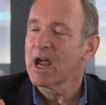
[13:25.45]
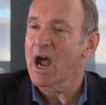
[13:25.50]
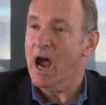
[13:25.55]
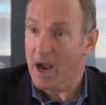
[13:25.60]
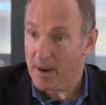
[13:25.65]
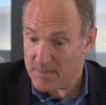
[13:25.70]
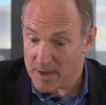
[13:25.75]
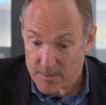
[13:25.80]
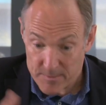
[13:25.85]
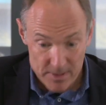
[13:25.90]

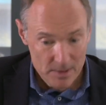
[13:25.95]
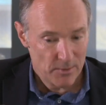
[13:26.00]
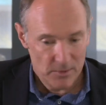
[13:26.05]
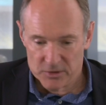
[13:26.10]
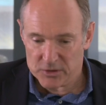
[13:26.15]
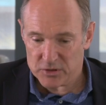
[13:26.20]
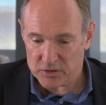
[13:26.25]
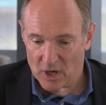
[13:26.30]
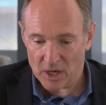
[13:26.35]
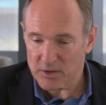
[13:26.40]
I may
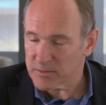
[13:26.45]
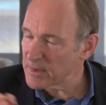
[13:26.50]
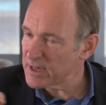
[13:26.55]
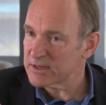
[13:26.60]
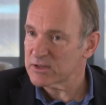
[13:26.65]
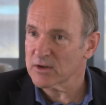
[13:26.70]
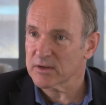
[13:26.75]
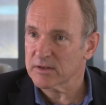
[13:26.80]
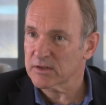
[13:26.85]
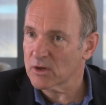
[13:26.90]

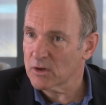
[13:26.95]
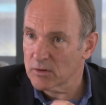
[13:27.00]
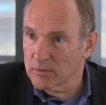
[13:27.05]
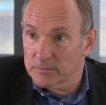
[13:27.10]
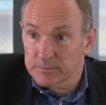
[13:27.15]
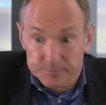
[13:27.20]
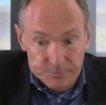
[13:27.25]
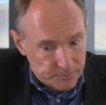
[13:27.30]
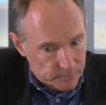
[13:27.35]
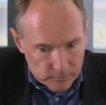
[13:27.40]
just
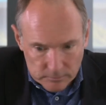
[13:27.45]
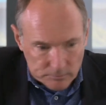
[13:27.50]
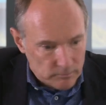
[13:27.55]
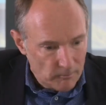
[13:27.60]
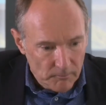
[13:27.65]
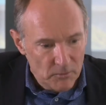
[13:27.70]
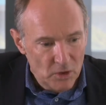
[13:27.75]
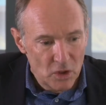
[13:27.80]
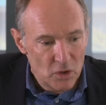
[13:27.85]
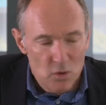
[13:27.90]

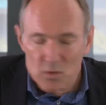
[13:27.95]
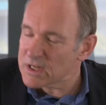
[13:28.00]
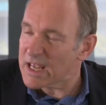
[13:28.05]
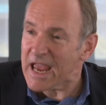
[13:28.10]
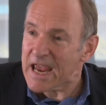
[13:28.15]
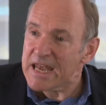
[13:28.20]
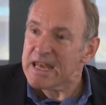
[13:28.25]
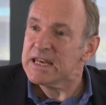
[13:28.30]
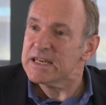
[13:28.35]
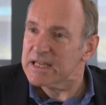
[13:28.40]
use
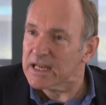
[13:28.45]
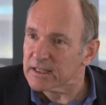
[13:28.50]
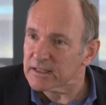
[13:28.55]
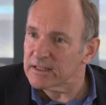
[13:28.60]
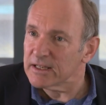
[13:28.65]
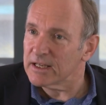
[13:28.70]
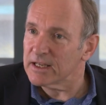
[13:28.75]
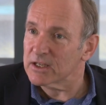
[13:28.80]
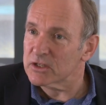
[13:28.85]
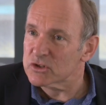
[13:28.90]
any
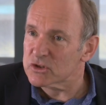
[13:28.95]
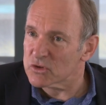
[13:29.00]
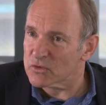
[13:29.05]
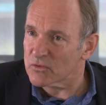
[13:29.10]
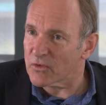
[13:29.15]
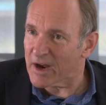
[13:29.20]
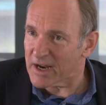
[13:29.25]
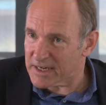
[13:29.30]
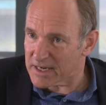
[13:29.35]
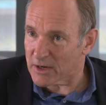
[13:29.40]
technique to
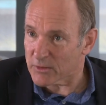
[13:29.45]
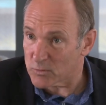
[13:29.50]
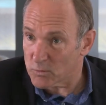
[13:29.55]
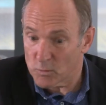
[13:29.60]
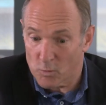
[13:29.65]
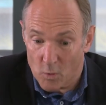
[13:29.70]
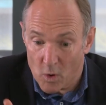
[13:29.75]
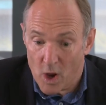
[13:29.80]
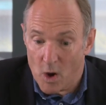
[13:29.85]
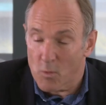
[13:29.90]
find out
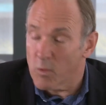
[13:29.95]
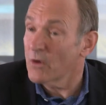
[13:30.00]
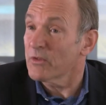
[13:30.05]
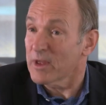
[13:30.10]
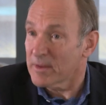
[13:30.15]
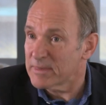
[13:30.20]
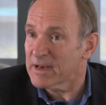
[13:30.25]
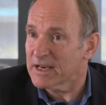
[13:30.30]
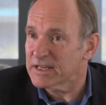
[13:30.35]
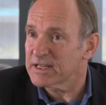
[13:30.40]
what
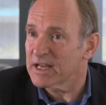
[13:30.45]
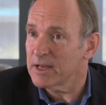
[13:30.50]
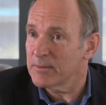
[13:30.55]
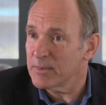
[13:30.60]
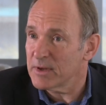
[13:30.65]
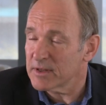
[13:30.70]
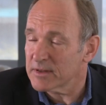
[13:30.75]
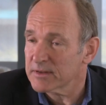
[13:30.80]
their blood type is.